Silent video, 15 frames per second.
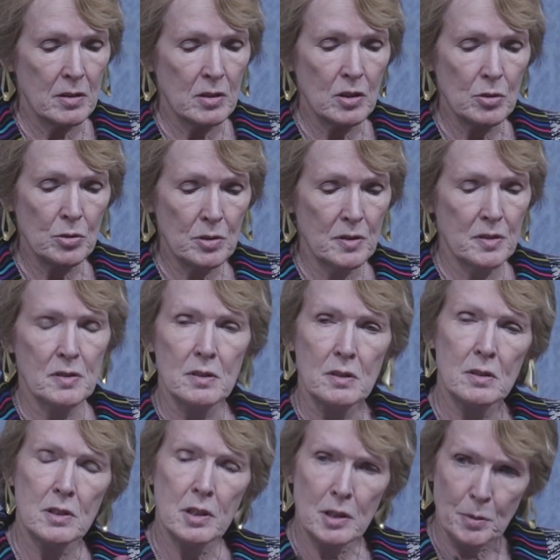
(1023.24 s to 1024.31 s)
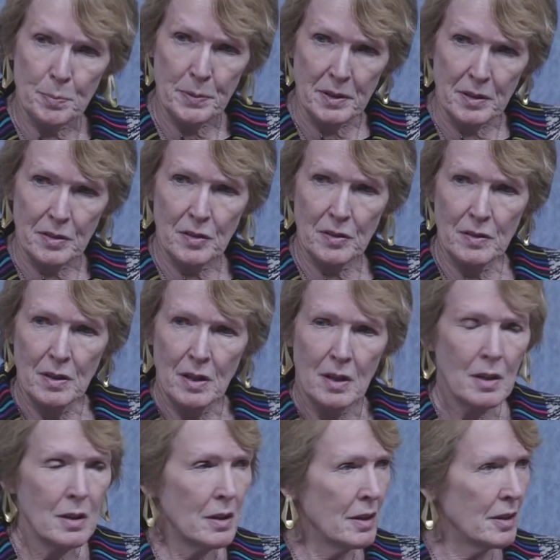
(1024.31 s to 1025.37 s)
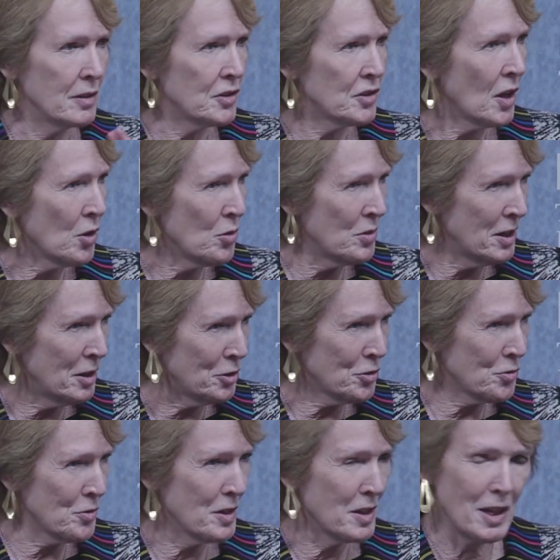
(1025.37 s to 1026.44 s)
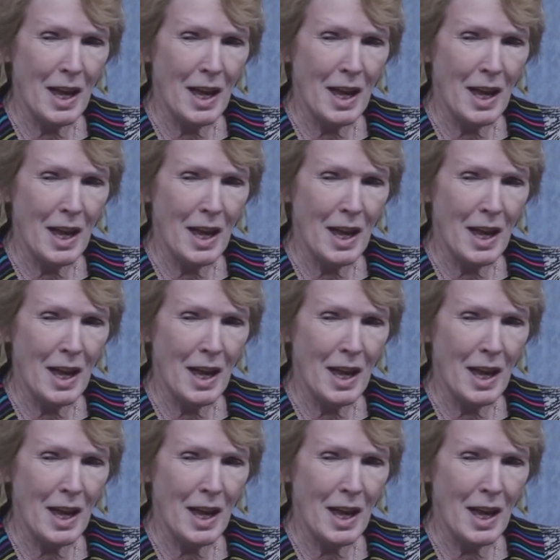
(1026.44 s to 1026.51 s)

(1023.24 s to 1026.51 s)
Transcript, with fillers: uses and interprets its own history